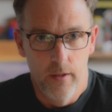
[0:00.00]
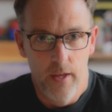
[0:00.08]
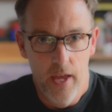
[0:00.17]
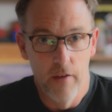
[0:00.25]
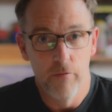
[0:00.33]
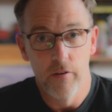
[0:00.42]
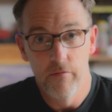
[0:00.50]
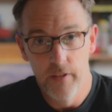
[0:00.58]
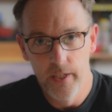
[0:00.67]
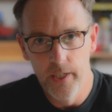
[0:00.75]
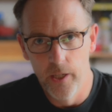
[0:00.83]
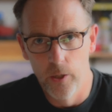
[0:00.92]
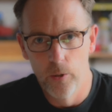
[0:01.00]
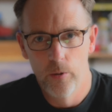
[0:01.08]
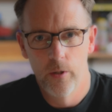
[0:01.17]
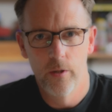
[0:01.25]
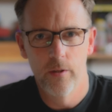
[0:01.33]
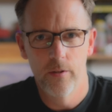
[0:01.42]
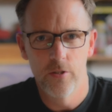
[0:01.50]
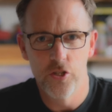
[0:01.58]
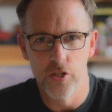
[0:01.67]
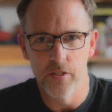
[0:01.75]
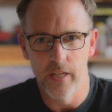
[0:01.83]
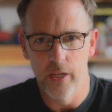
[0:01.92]
every video,
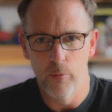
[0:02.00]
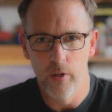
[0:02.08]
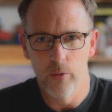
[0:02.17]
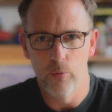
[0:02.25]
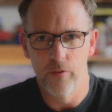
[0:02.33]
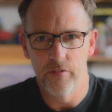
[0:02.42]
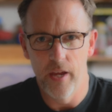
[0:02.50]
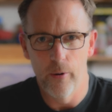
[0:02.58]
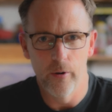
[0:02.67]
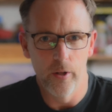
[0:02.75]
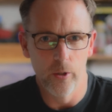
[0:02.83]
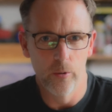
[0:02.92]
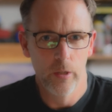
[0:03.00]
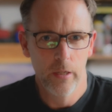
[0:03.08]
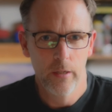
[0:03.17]
just like we did with sourdough,